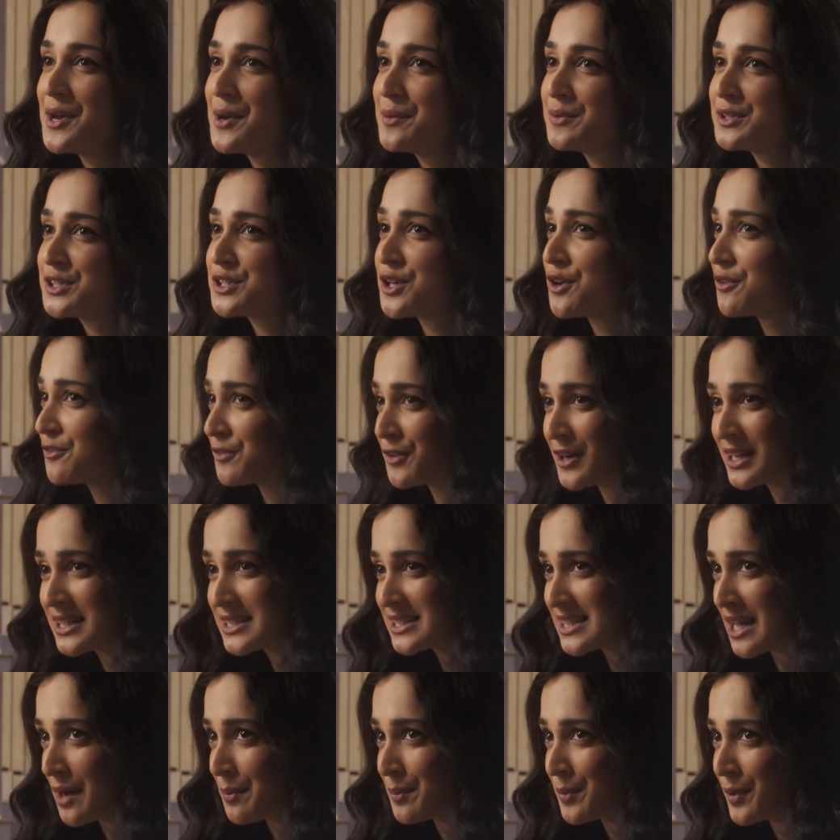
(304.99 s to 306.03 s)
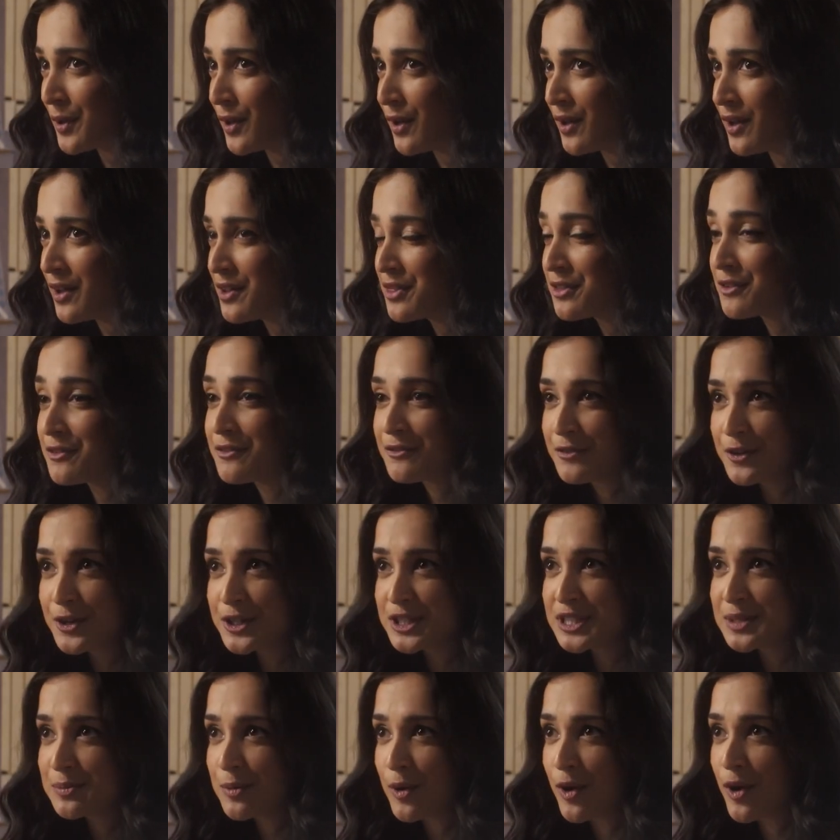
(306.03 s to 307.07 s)
So, for example, the
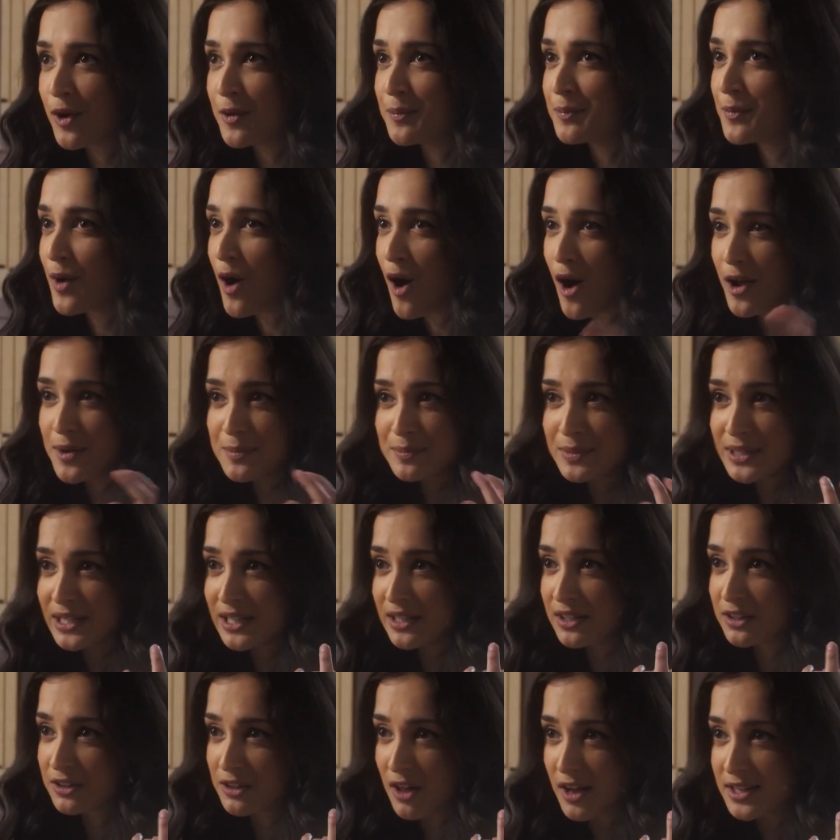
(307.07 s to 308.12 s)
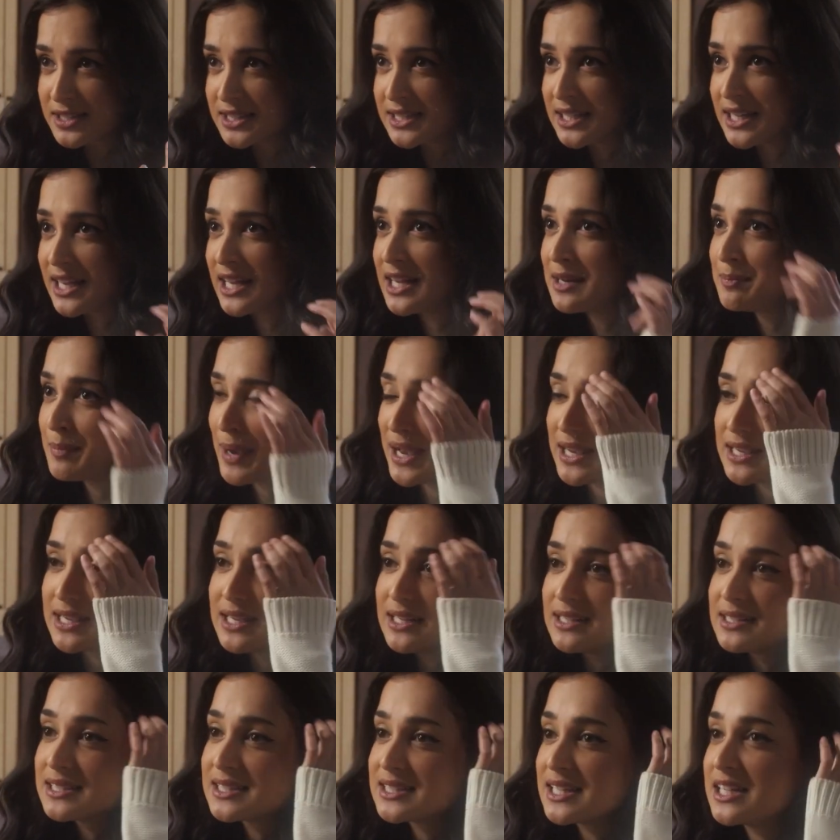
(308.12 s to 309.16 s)
first poem, On Being Closeted by
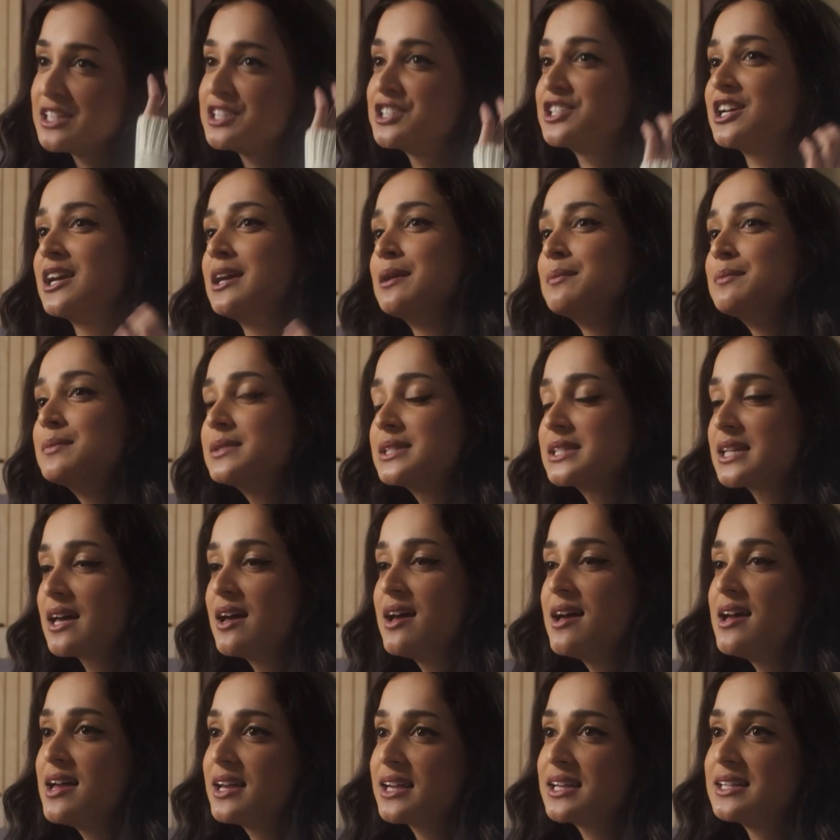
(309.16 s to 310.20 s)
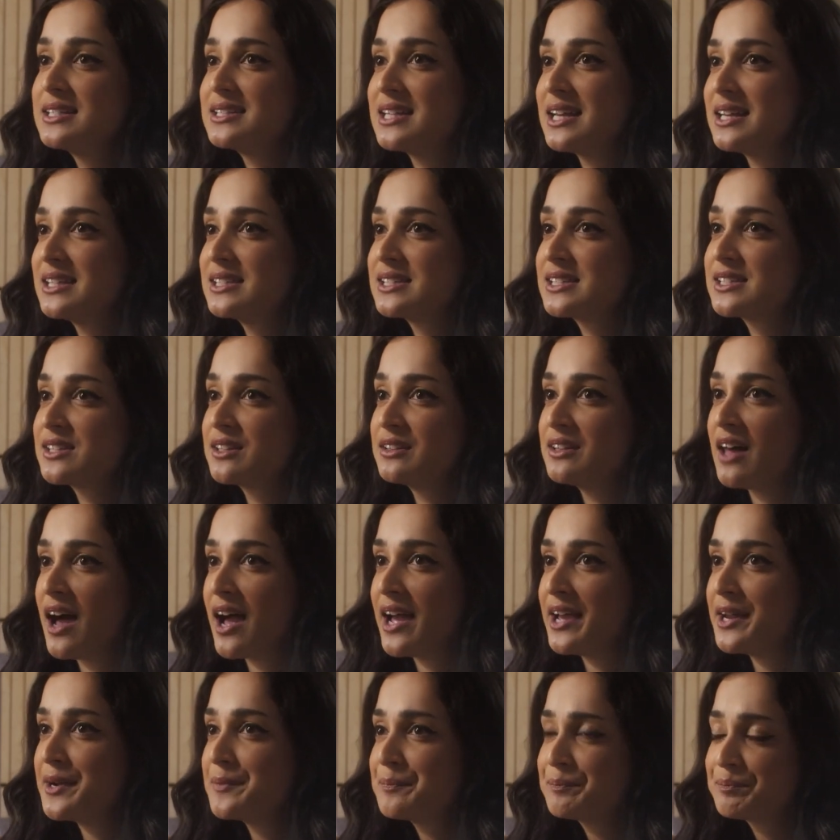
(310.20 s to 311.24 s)
Keaton St. James, contains the
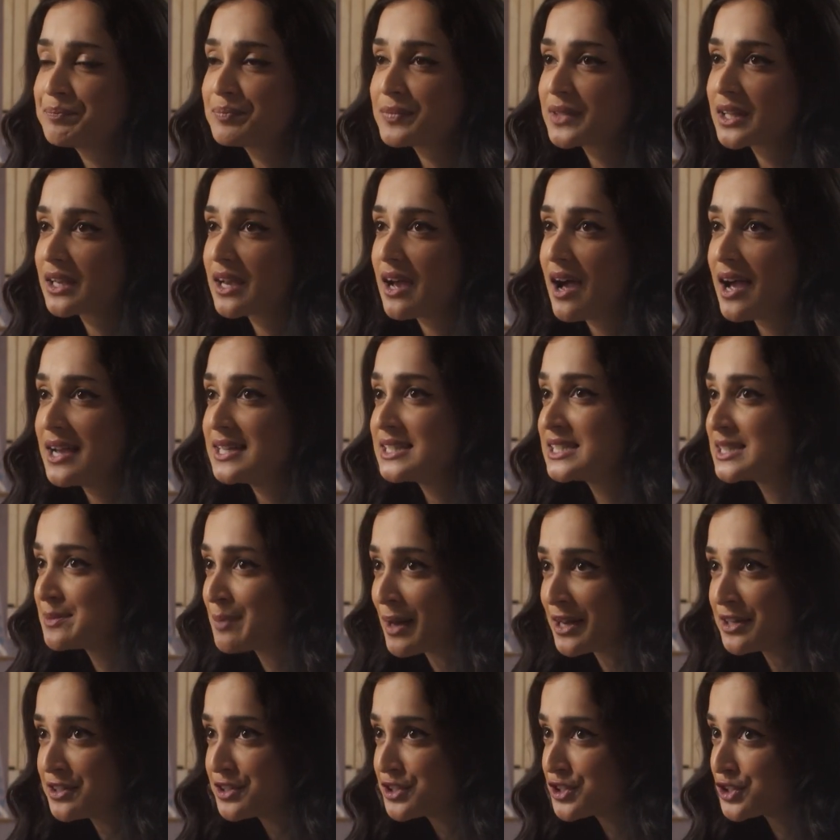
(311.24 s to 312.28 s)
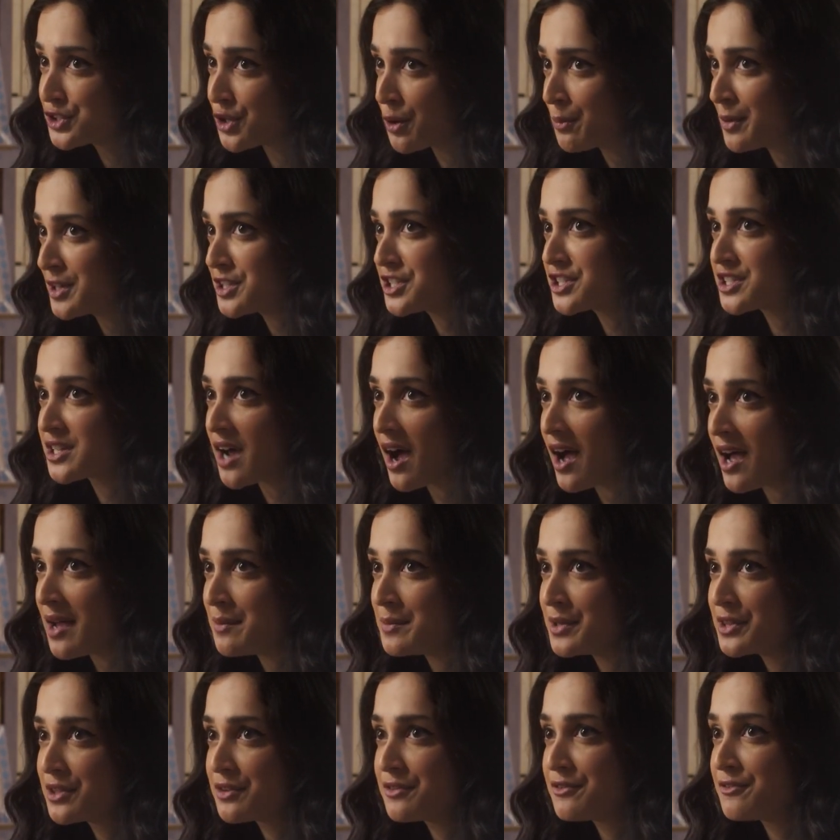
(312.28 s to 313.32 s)
line, I spend so much time
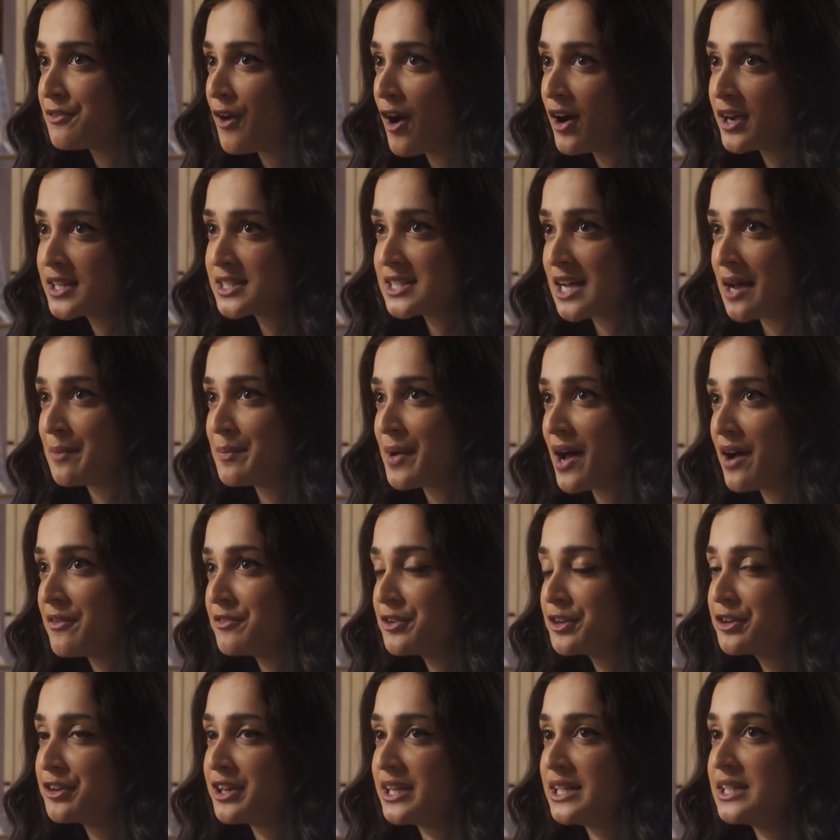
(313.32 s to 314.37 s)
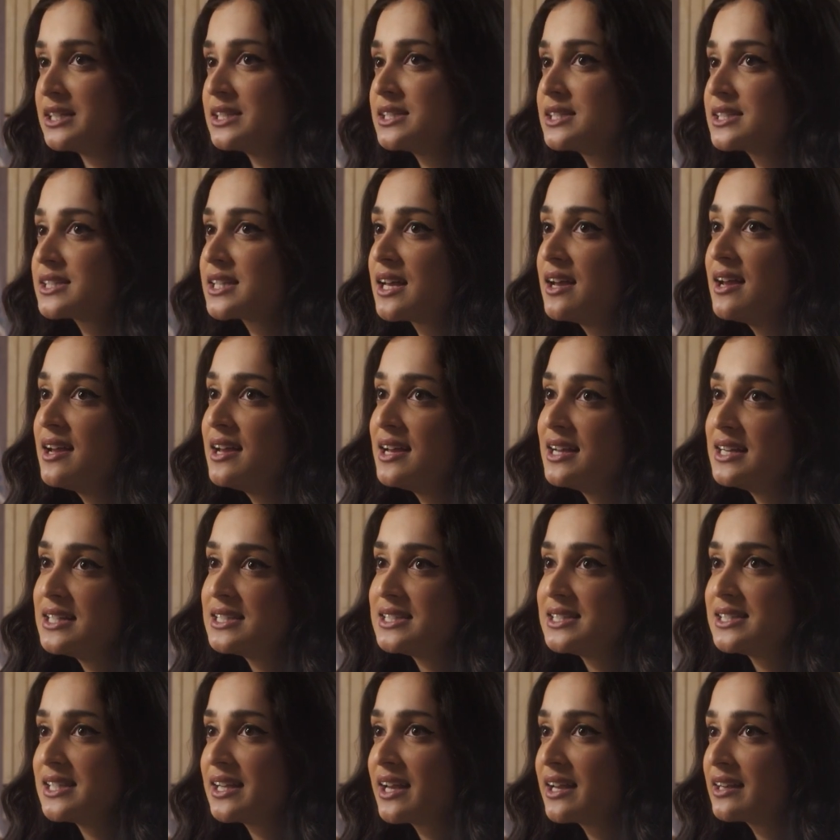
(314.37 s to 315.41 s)
in the fog-damp evergreens,
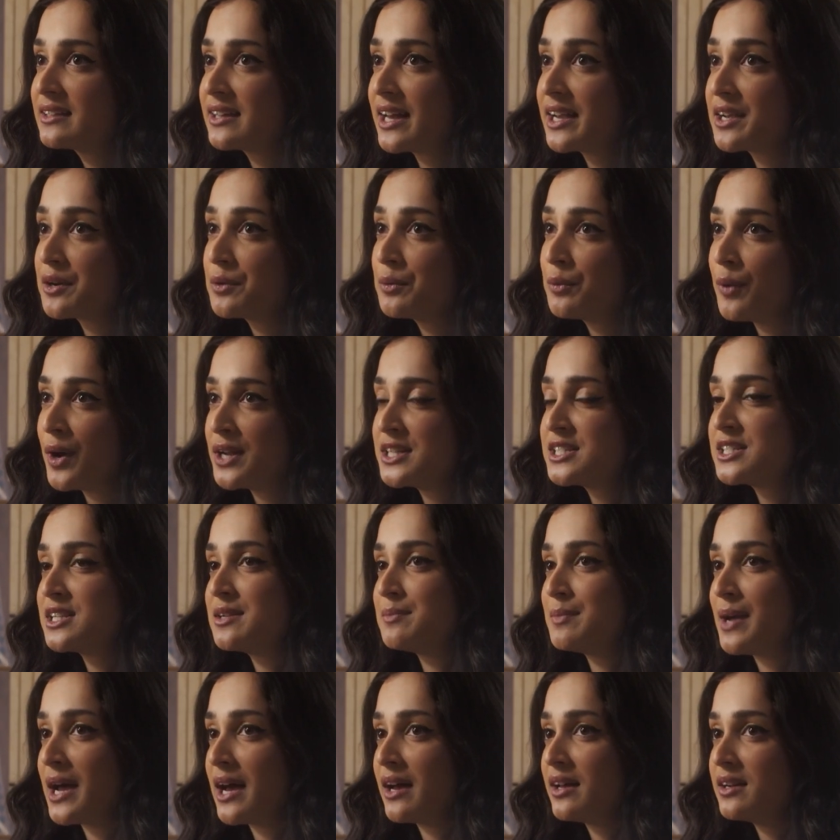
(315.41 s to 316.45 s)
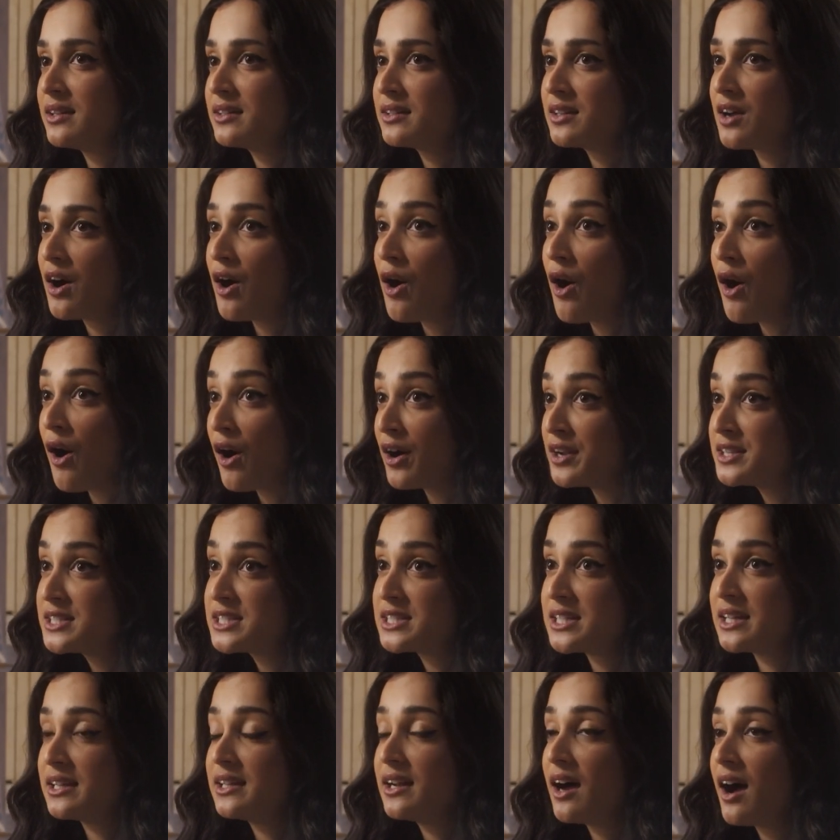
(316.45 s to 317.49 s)
singing like a wanted man, a
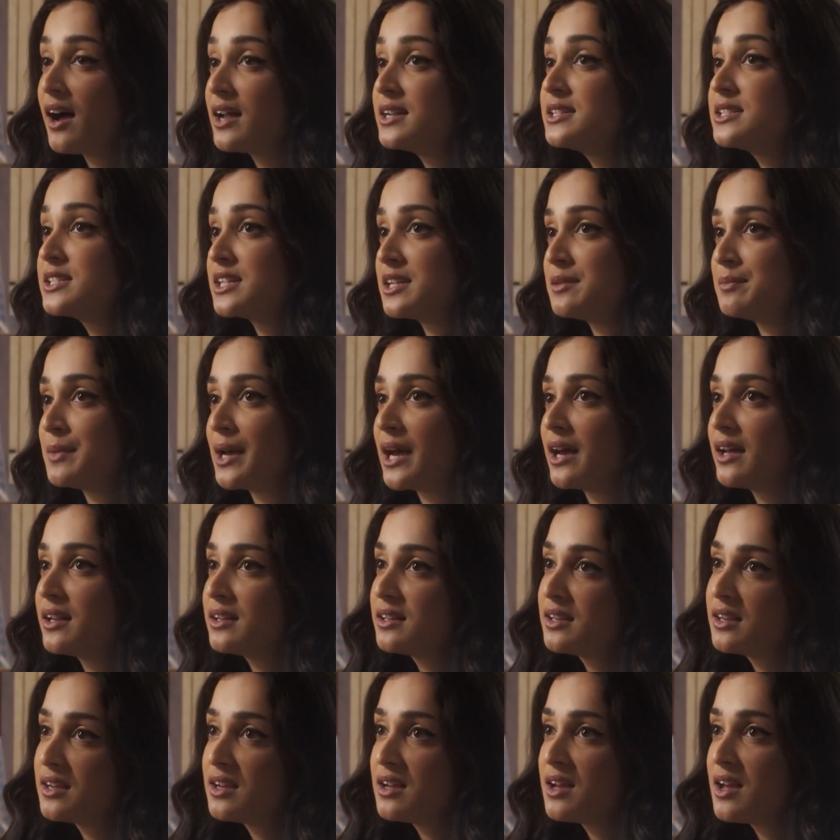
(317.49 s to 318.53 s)
haunted, hunted man.